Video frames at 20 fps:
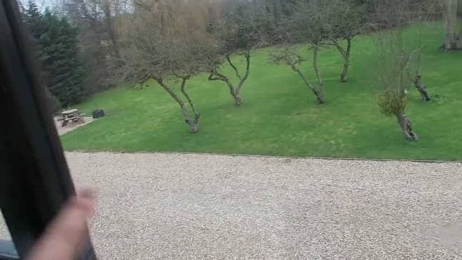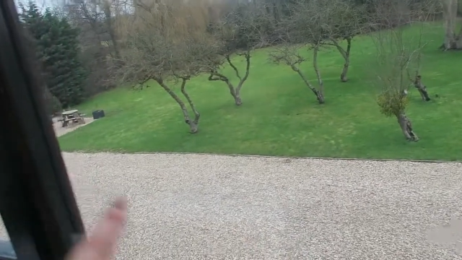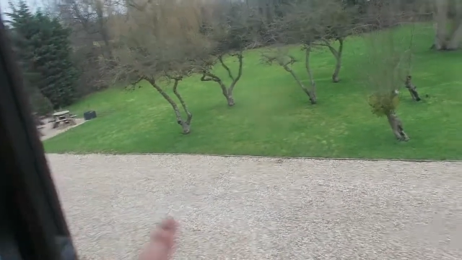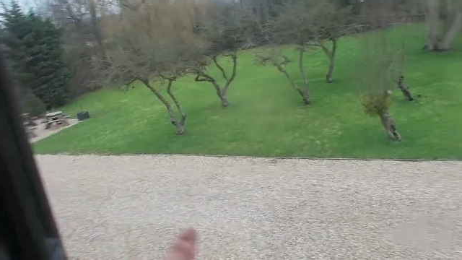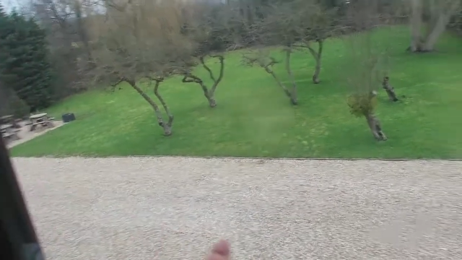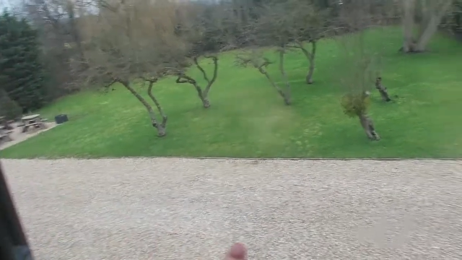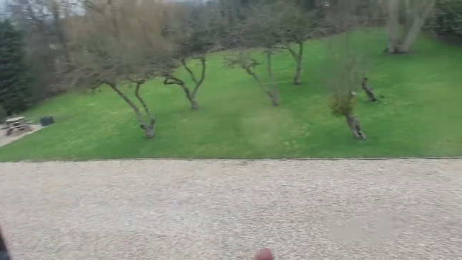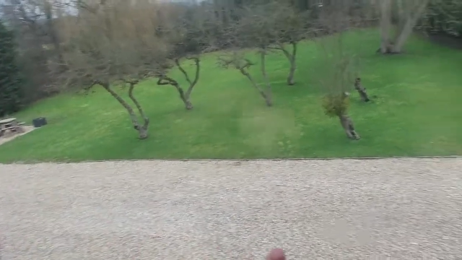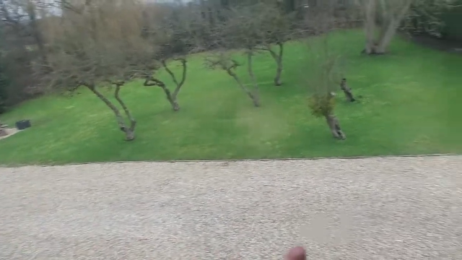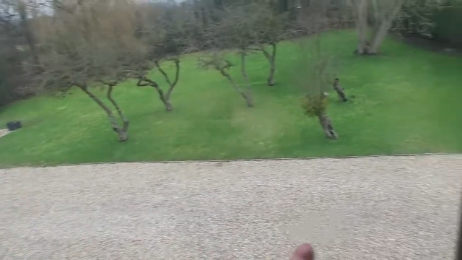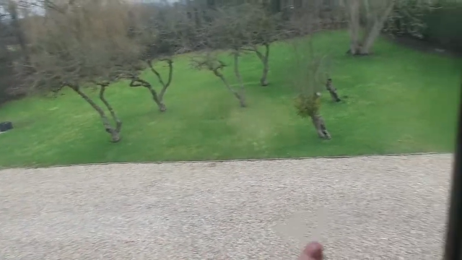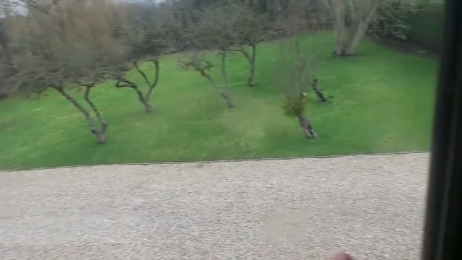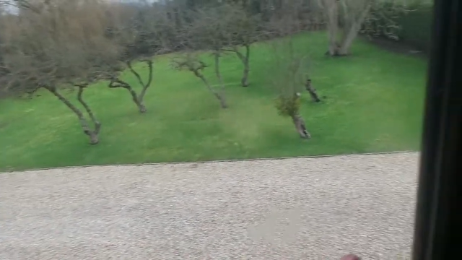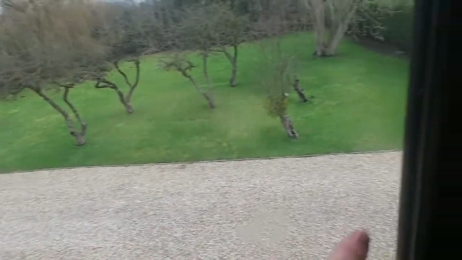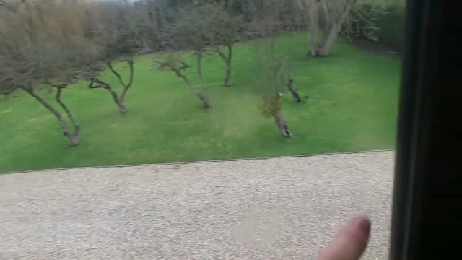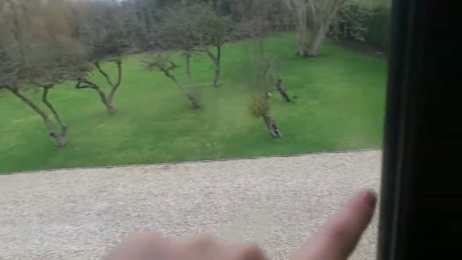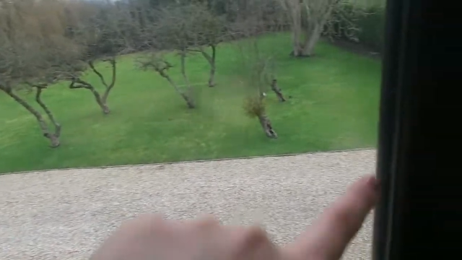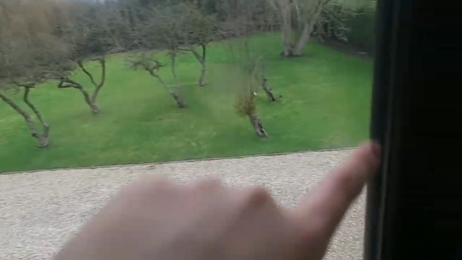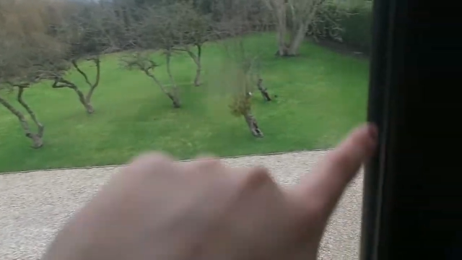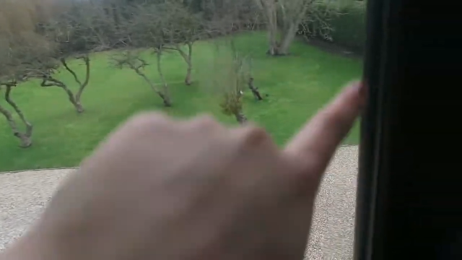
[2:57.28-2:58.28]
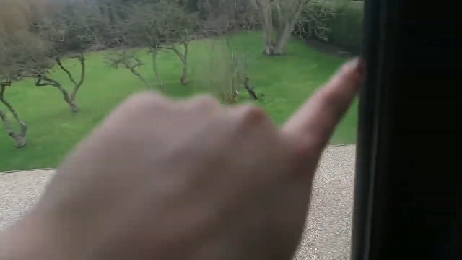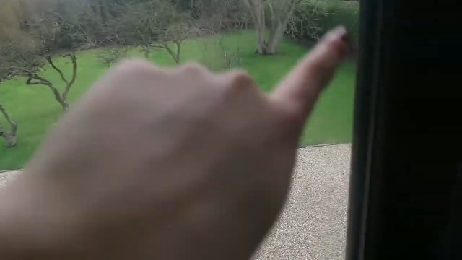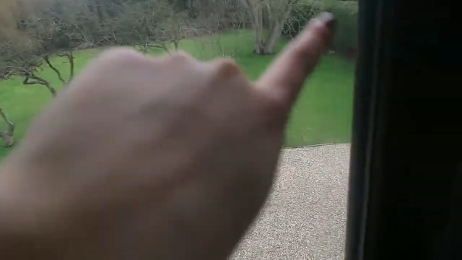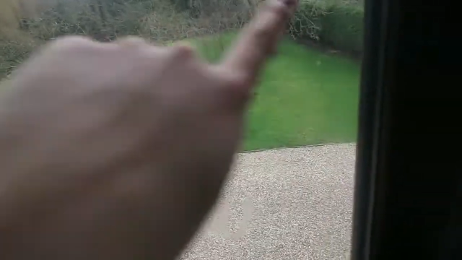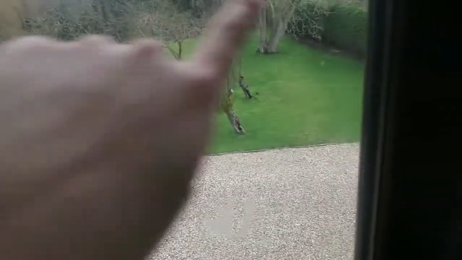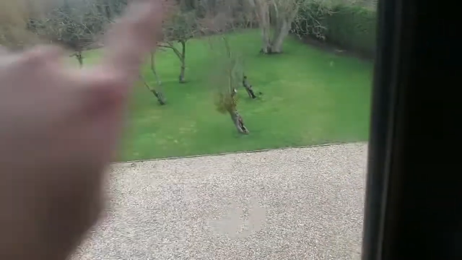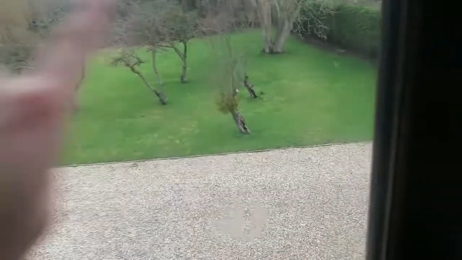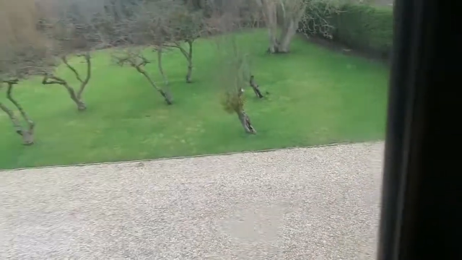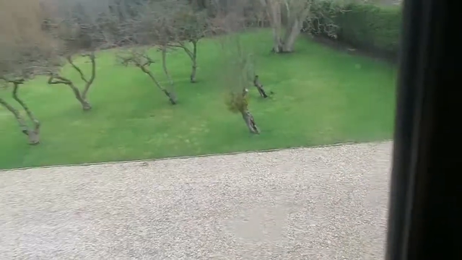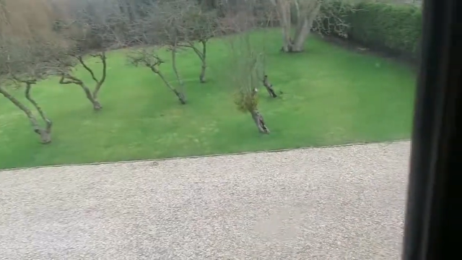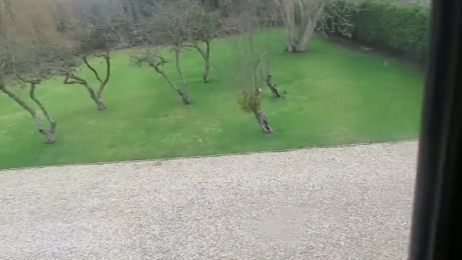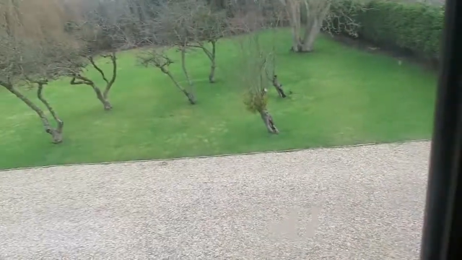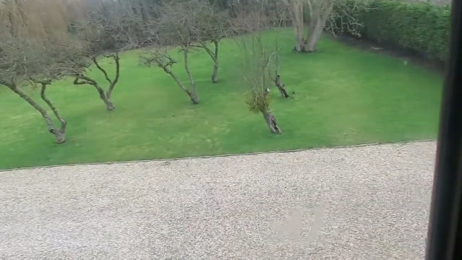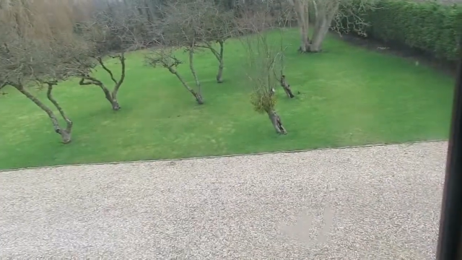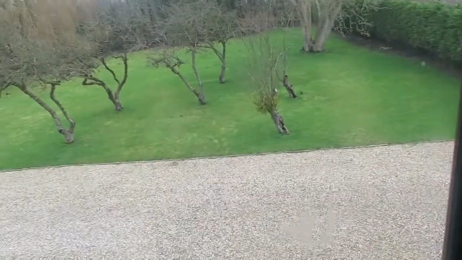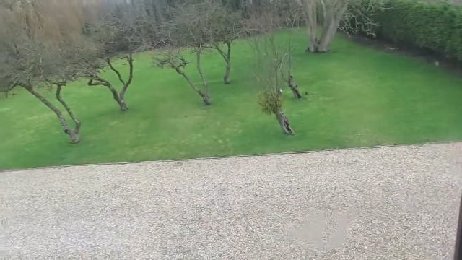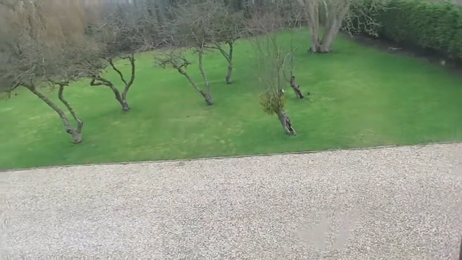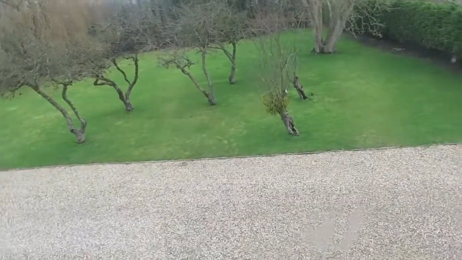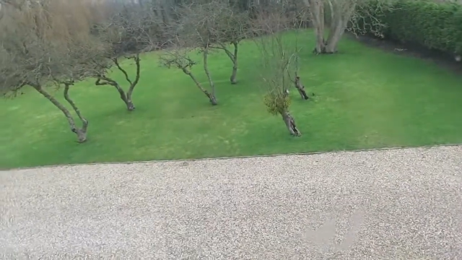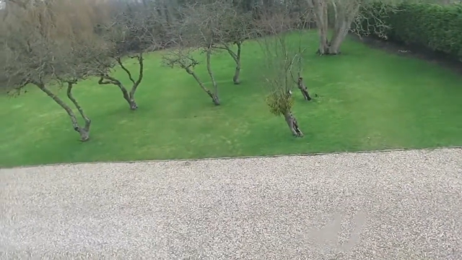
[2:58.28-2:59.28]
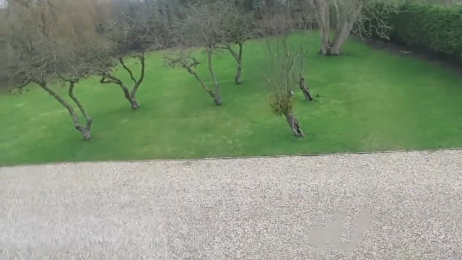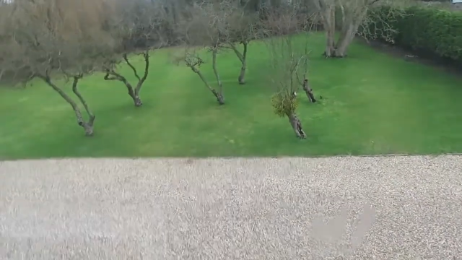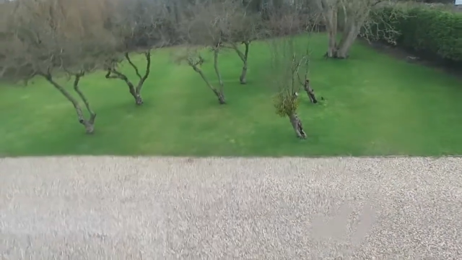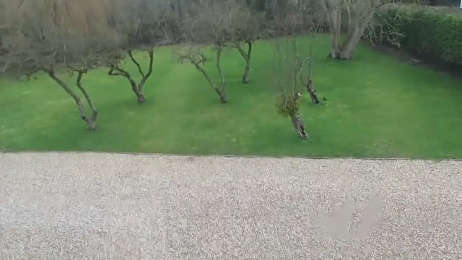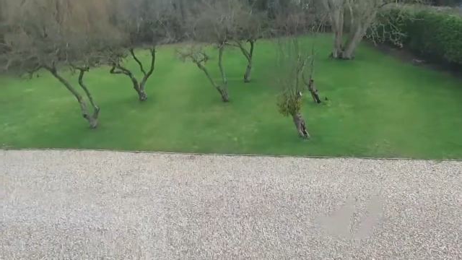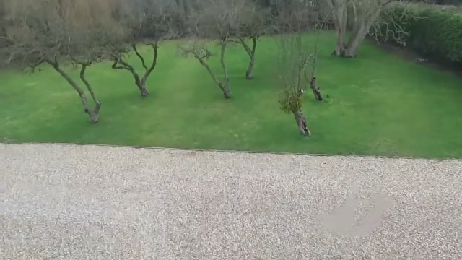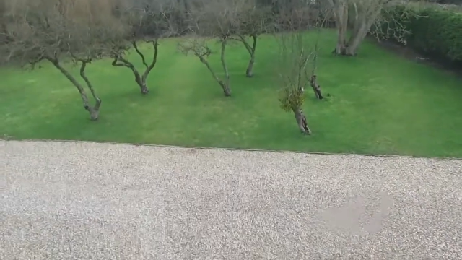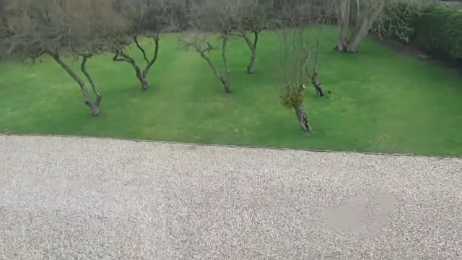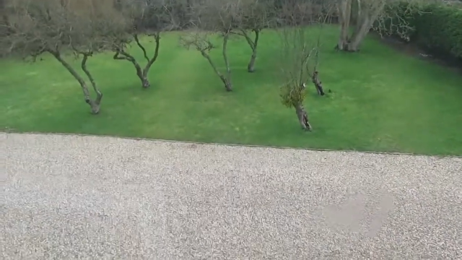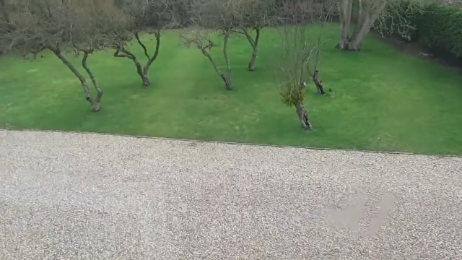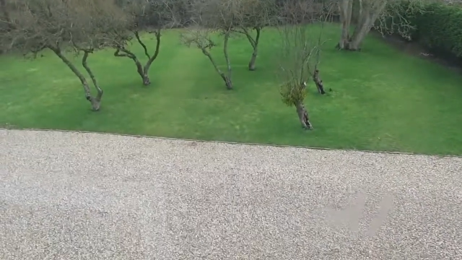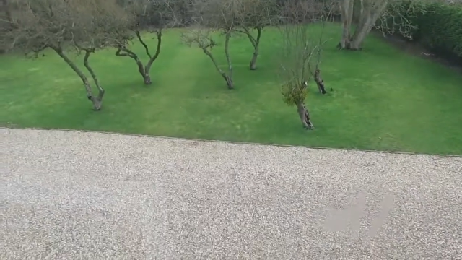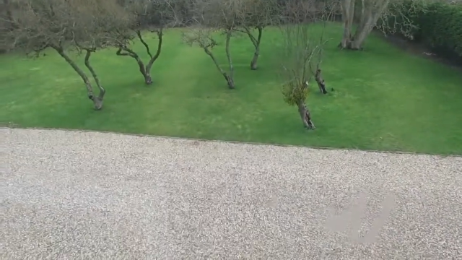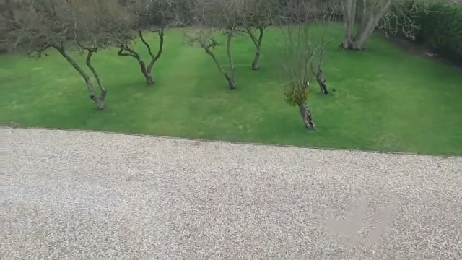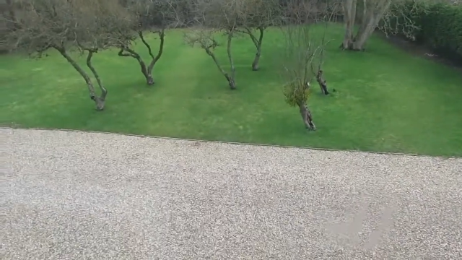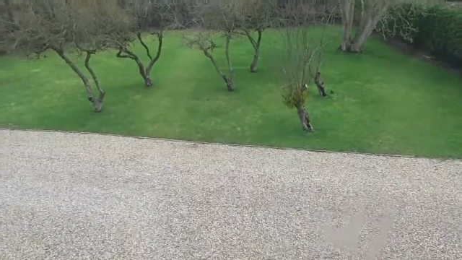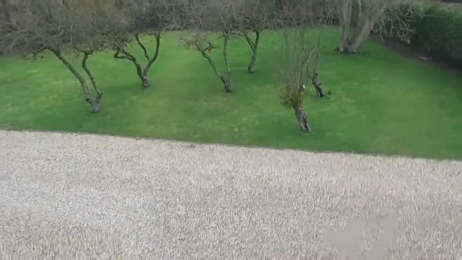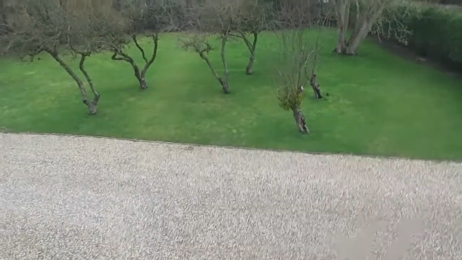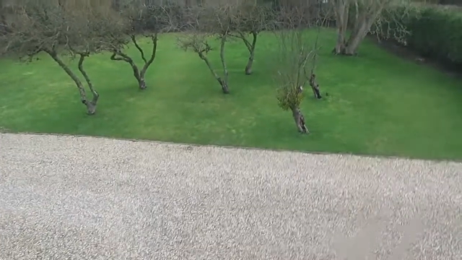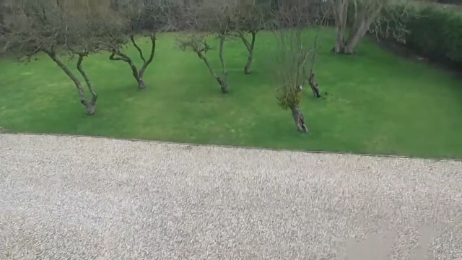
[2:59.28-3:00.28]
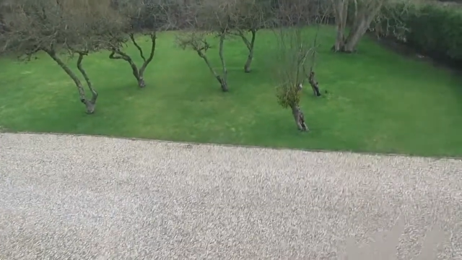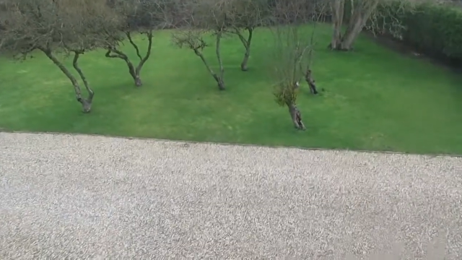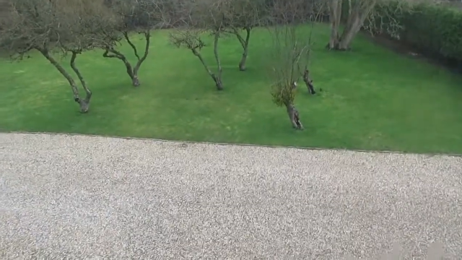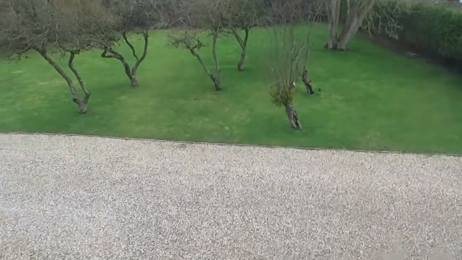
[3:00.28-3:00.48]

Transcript: (no speaker visible)